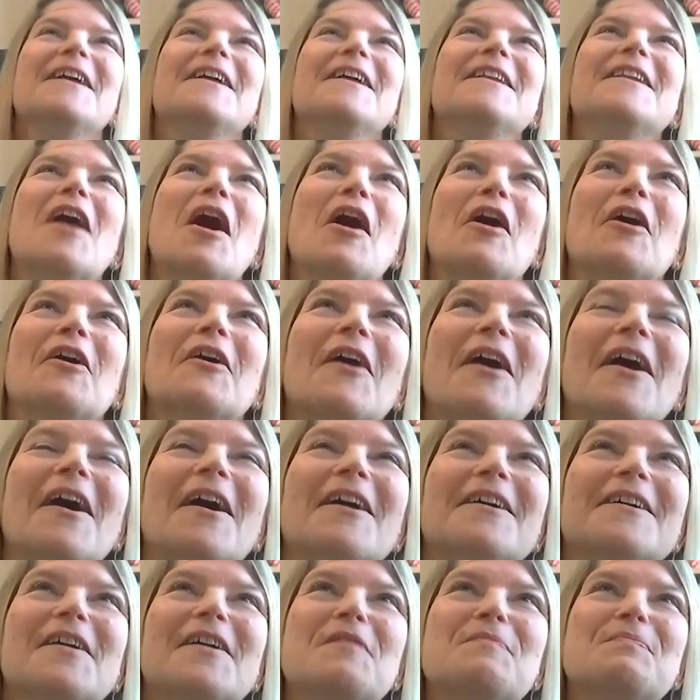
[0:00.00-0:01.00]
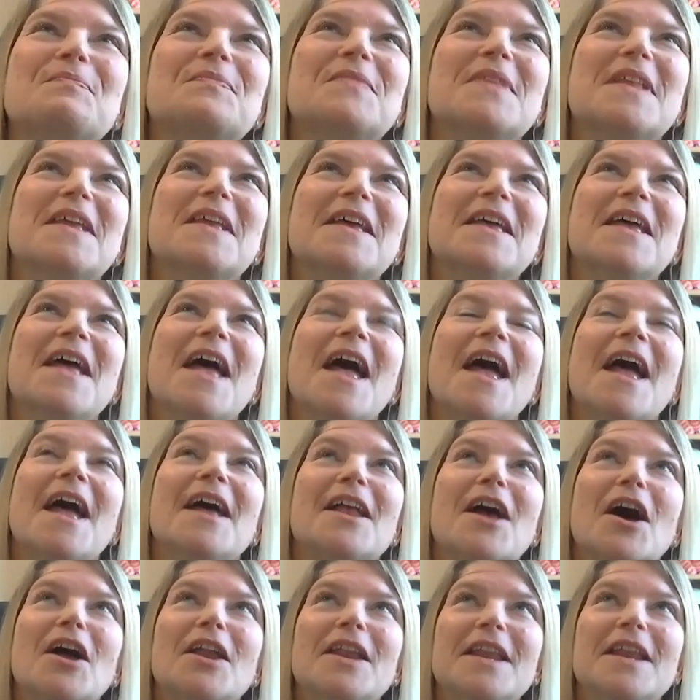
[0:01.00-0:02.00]
No,
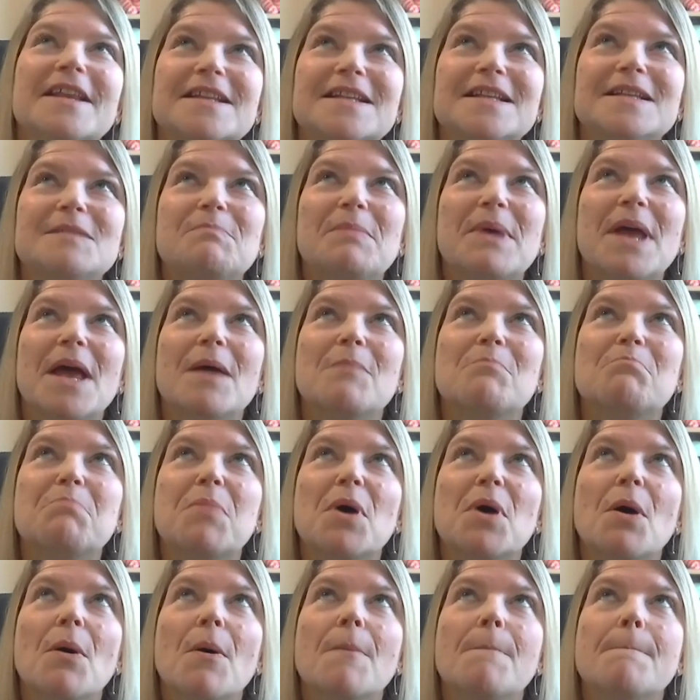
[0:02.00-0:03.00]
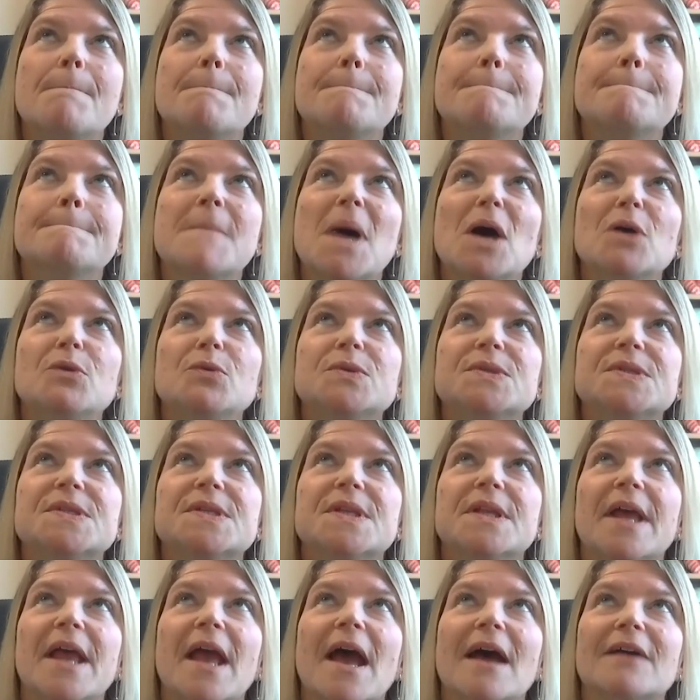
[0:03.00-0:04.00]
a little bit, but
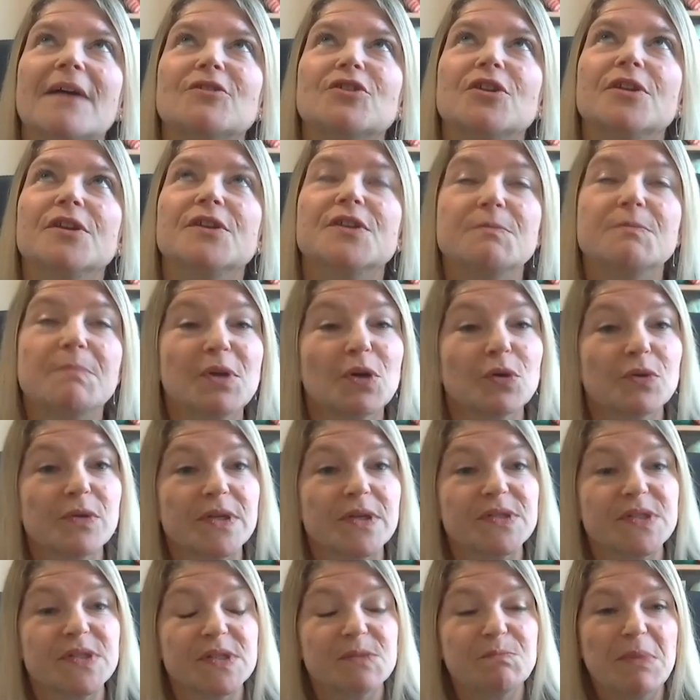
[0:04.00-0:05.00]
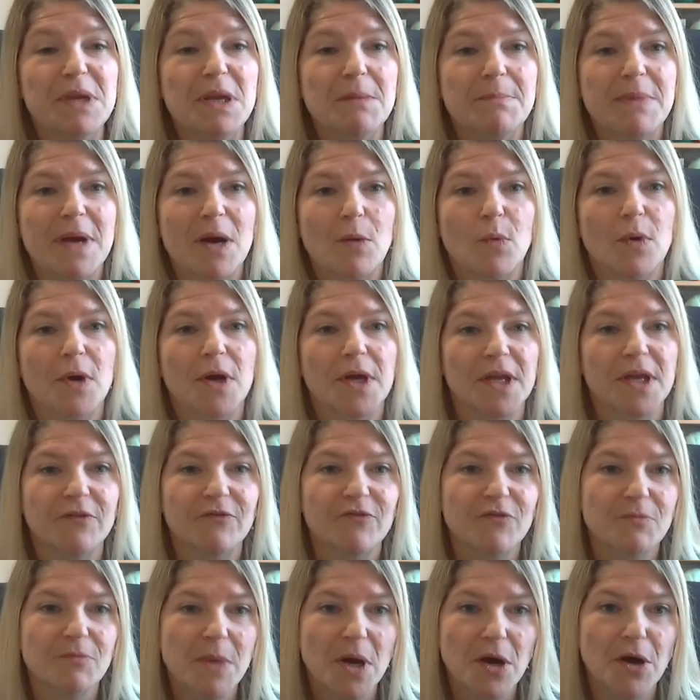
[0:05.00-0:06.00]
mostly actually, to be honest, it's been about working
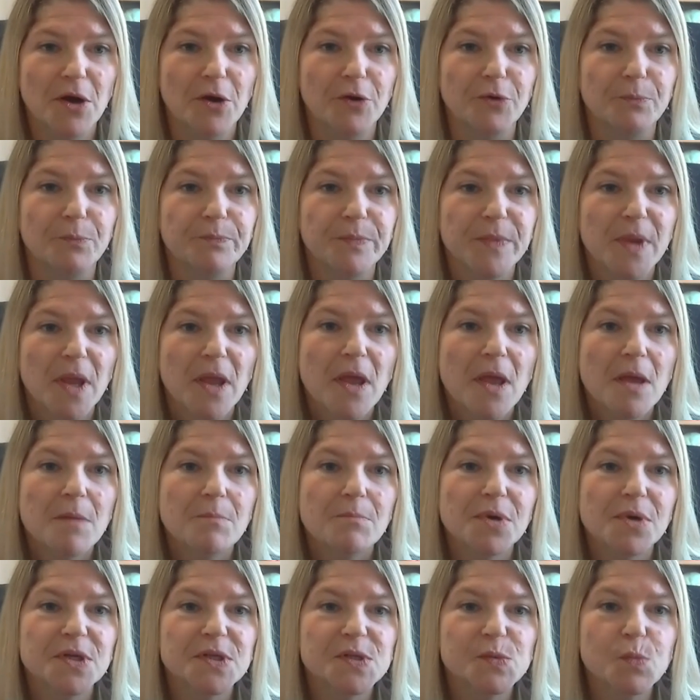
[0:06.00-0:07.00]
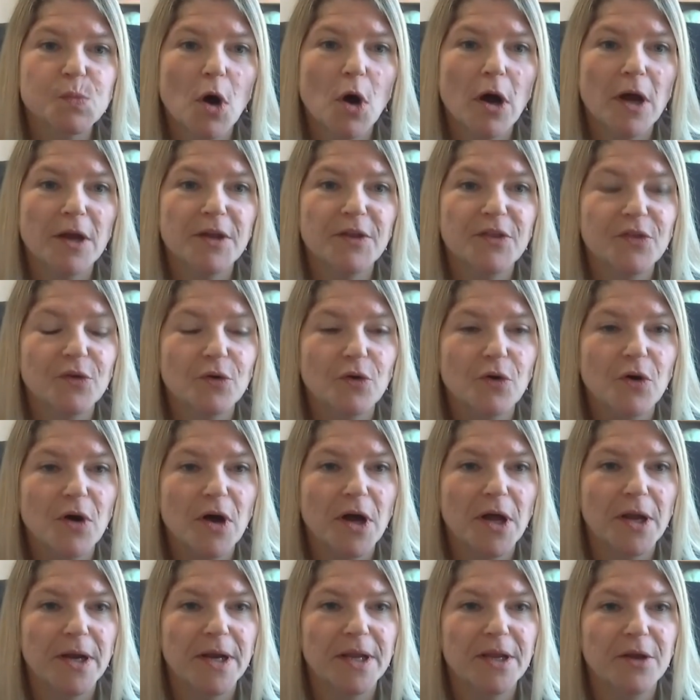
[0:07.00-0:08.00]
from home, because what I thought
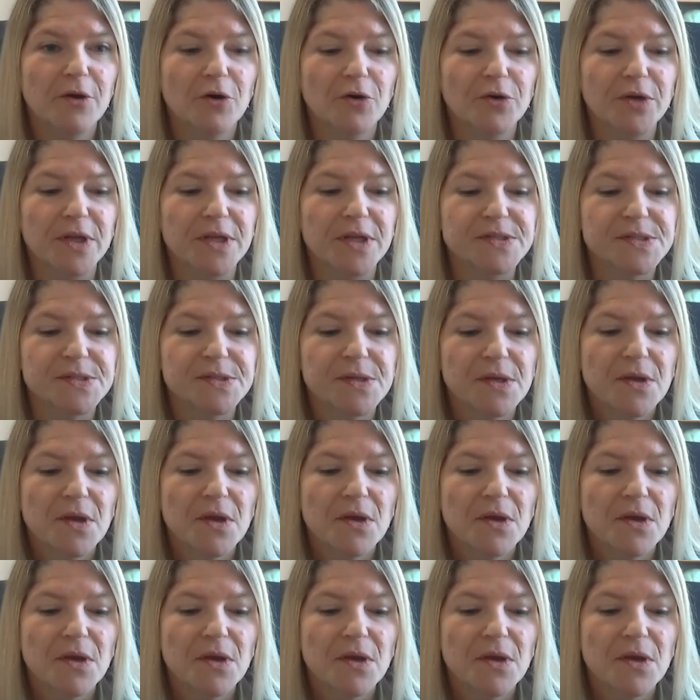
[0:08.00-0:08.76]
early on is